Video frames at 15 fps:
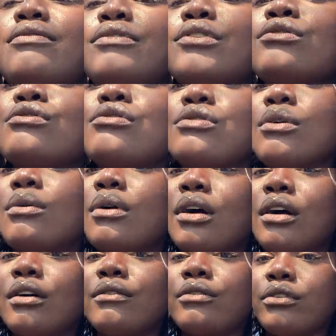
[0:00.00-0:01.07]
feel so
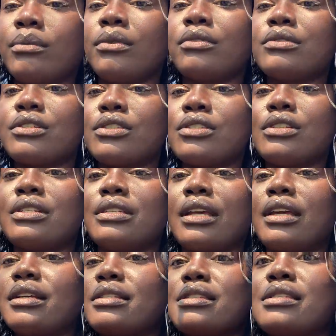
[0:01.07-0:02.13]
comfortable to just
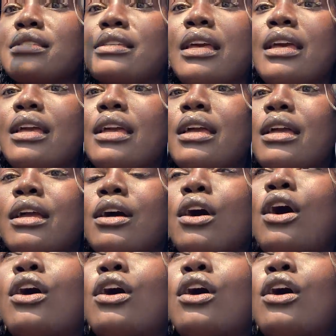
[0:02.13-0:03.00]
like say